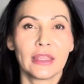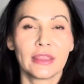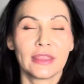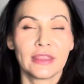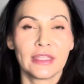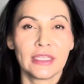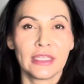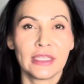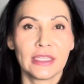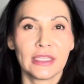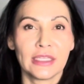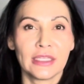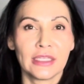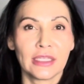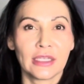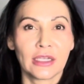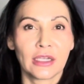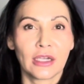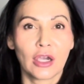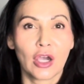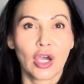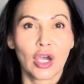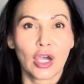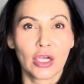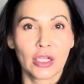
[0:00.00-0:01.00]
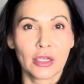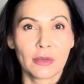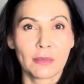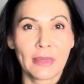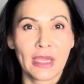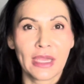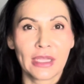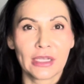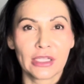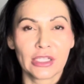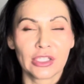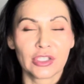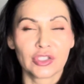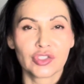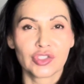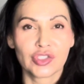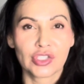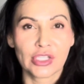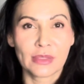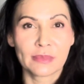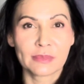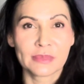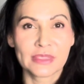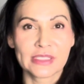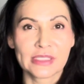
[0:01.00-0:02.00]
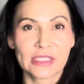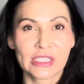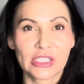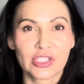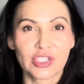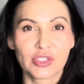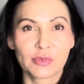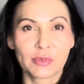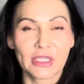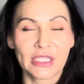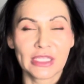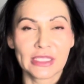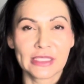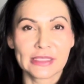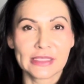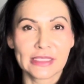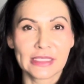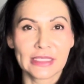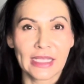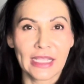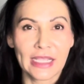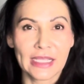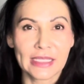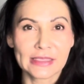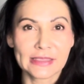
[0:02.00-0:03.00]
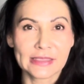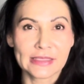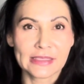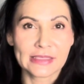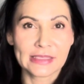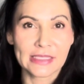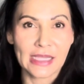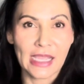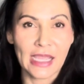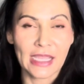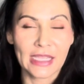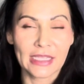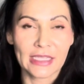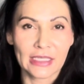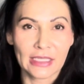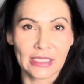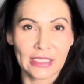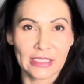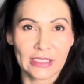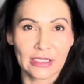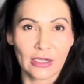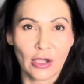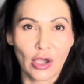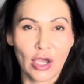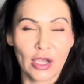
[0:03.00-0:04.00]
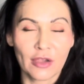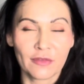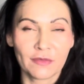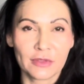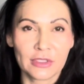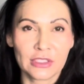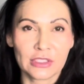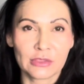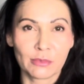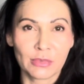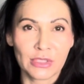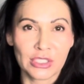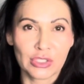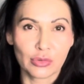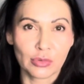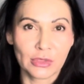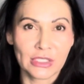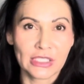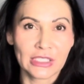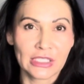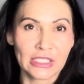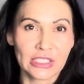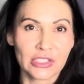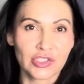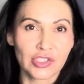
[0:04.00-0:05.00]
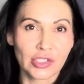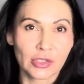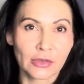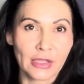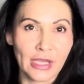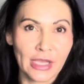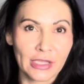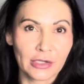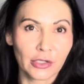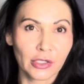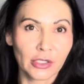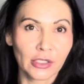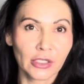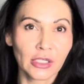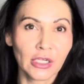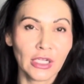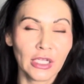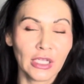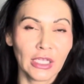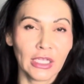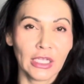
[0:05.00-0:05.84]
the automatic jump stitch because it has to tie it off between each letter